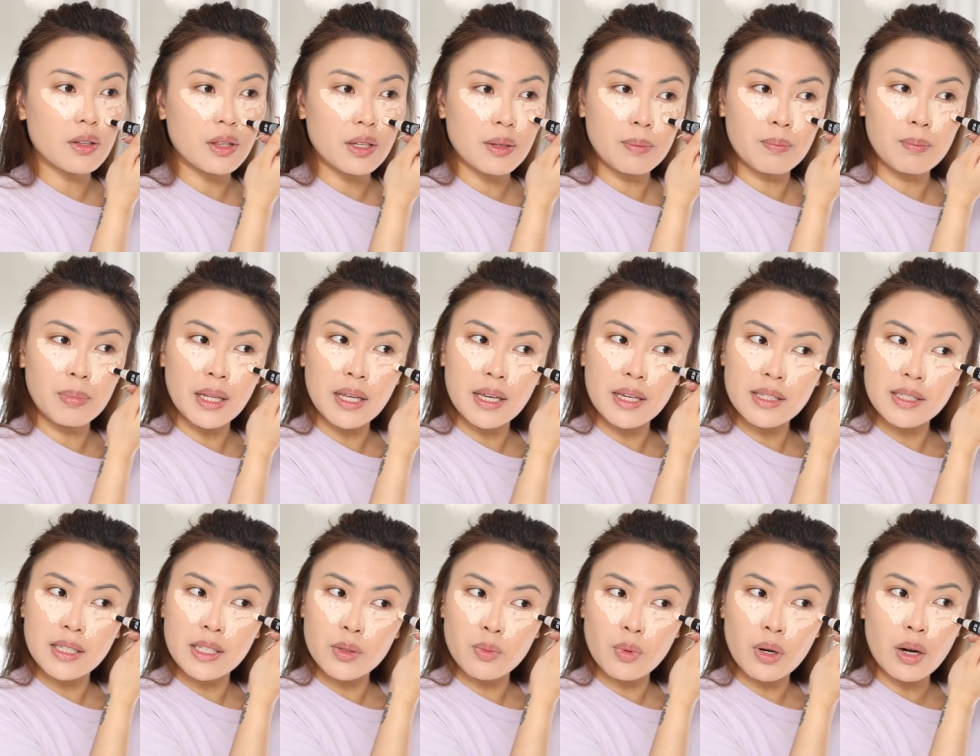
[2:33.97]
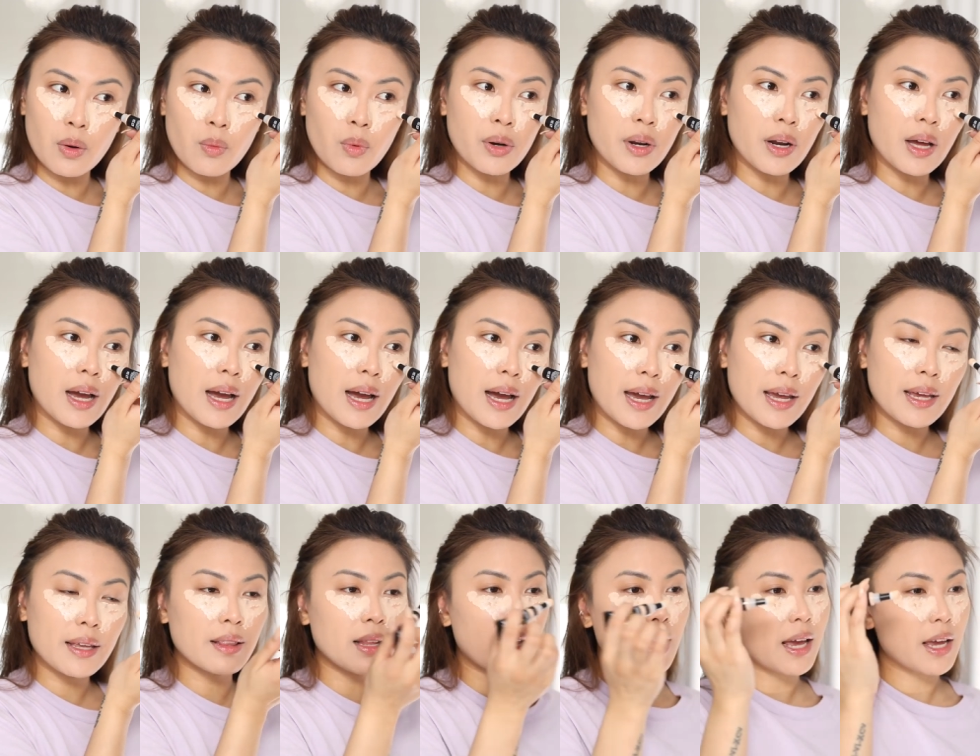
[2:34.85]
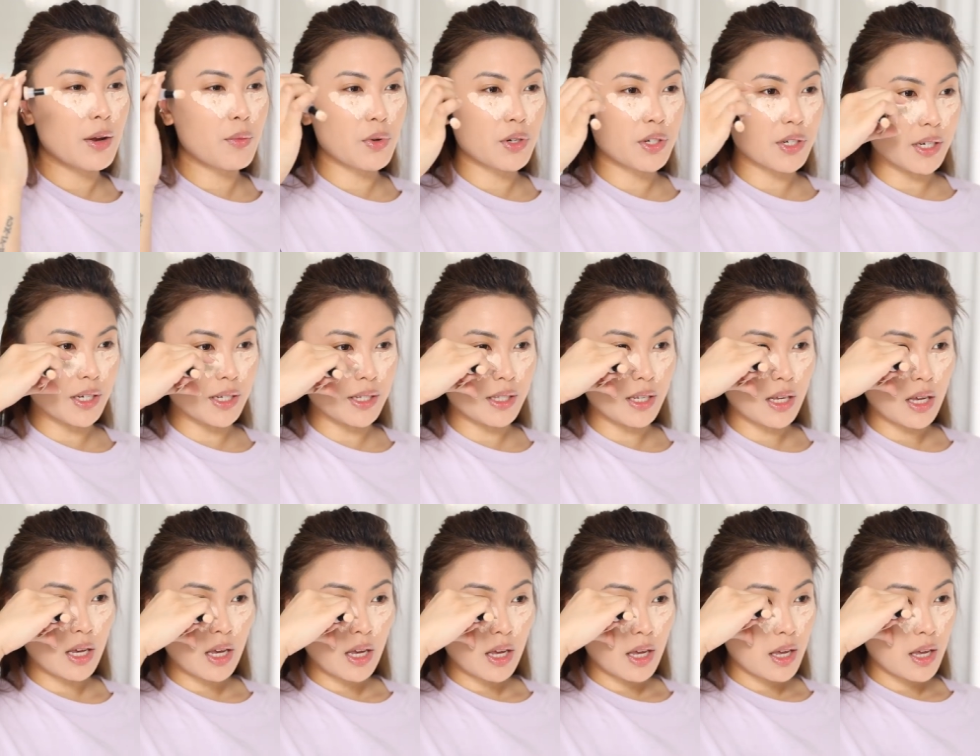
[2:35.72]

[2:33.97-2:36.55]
on the places where I want to highlight, which is